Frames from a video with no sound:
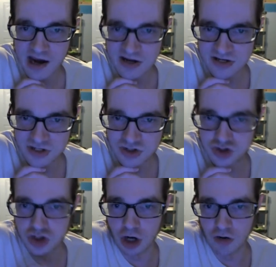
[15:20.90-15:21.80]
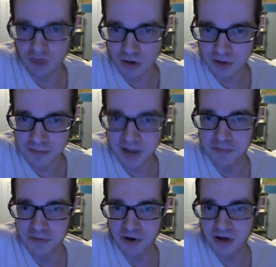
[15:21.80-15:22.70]
I don't
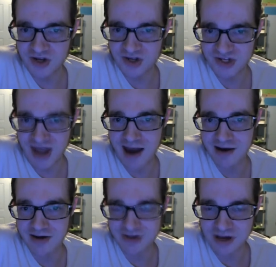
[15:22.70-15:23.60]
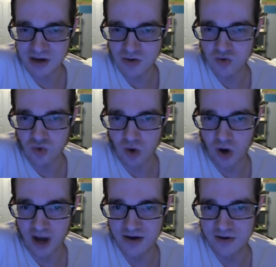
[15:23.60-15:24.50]
remember exactly
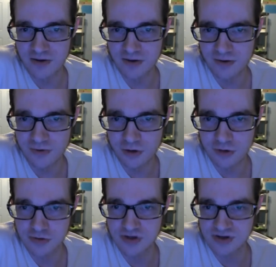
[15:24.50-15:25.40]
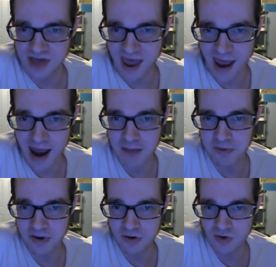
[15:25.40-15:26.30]
what really
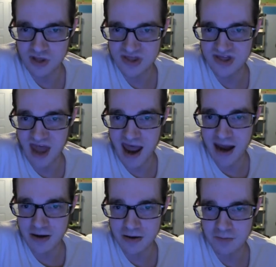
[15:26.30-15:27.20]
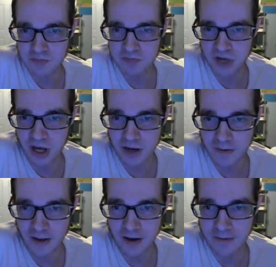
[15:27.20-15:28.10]
happened with that,
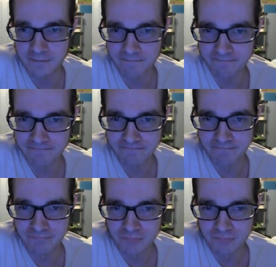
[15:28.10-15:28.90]
but I